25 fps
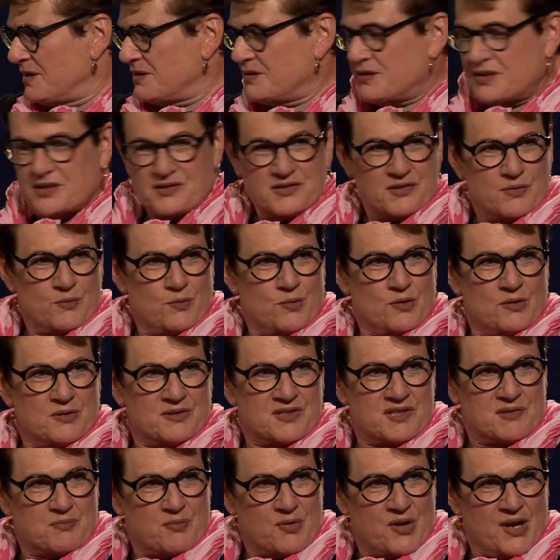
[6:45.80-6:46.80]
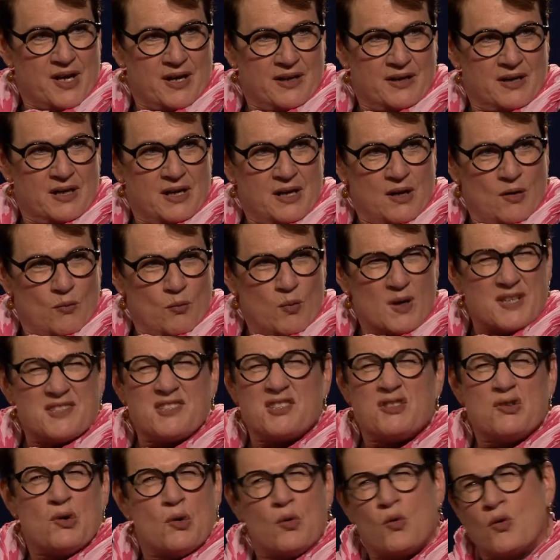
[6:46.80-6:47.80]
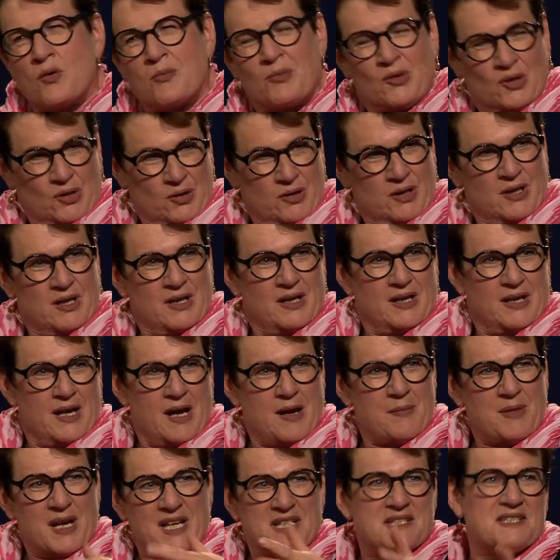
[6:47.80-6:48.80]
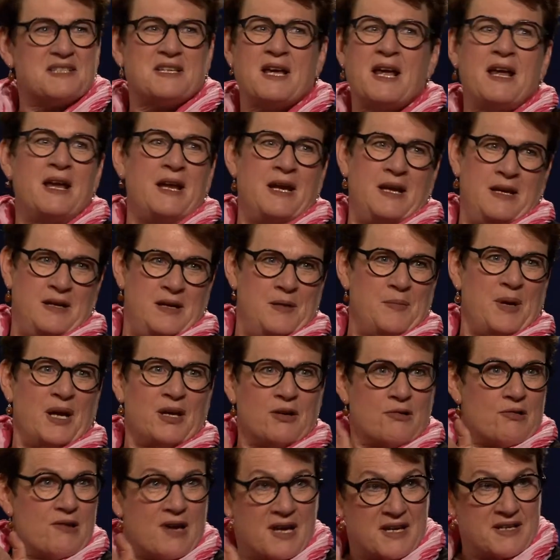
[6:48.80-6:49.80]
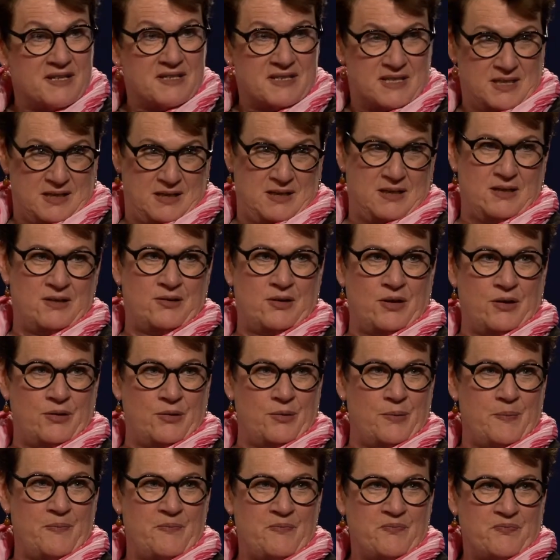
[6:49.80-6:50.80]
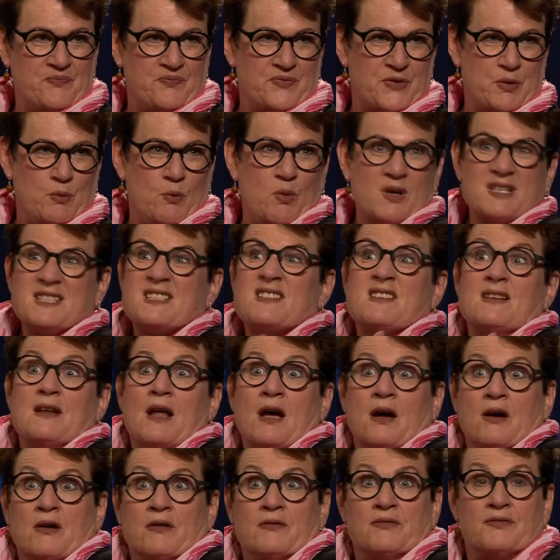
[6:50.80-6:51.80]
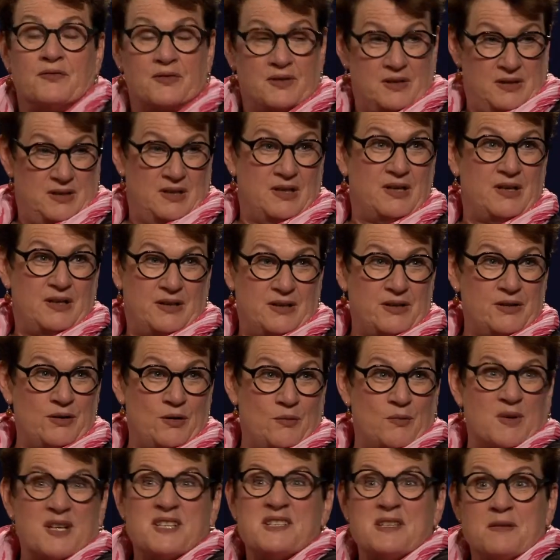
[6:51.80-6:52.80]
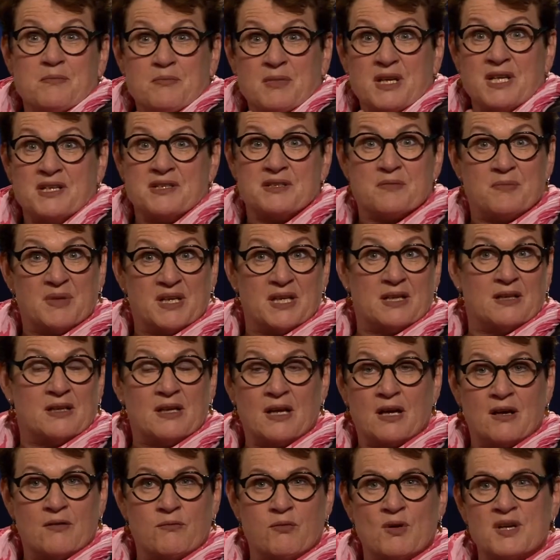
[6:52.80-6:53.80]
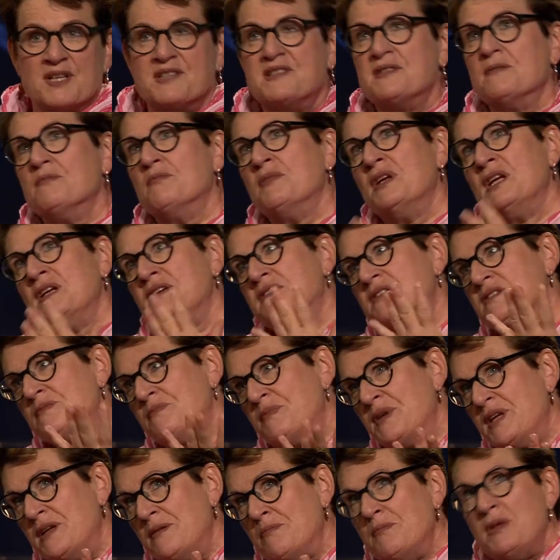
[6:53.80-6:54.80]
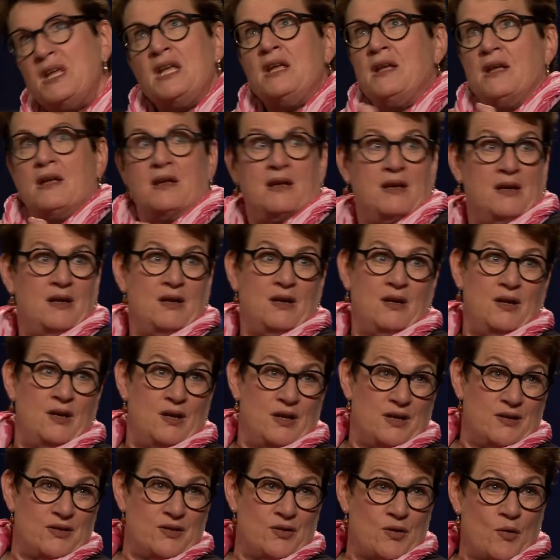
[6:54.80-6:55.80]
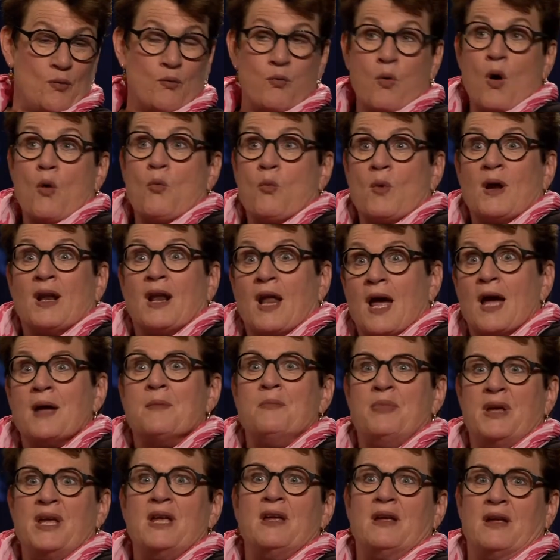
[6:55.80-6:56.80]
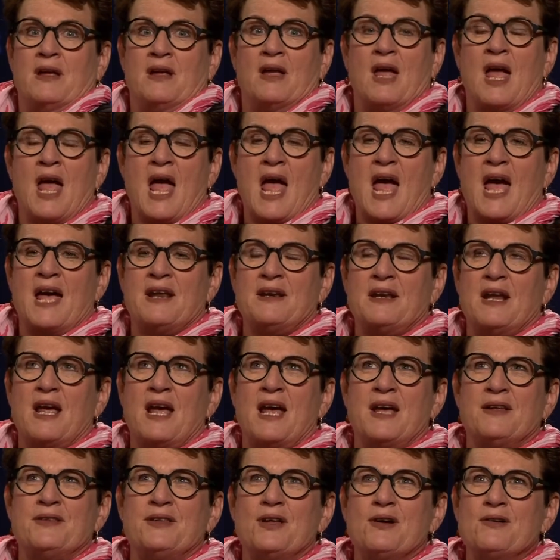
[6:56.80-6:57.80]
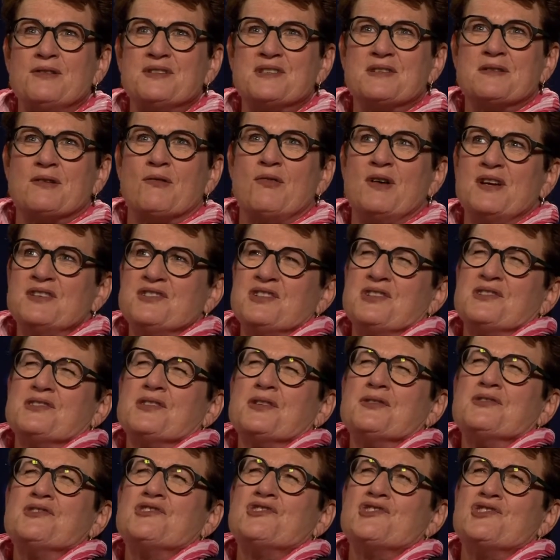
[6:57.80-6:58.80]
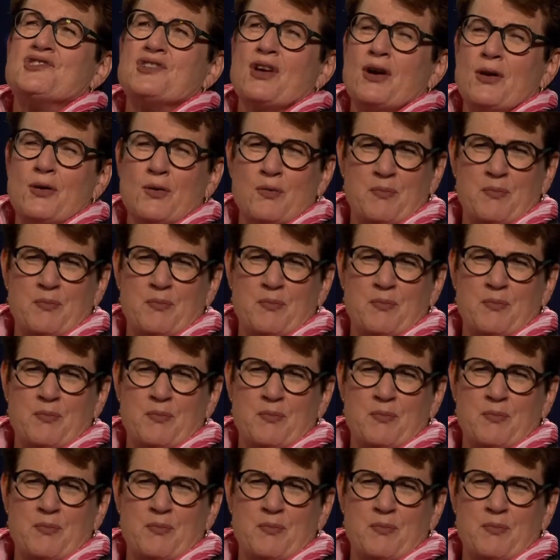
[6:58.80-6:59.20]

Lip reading: does the world spread? What's normal? Am I sane? Am I crazy? What's love? What does it mean to be in love? What does it mean to be me? What will I be? And those questions are so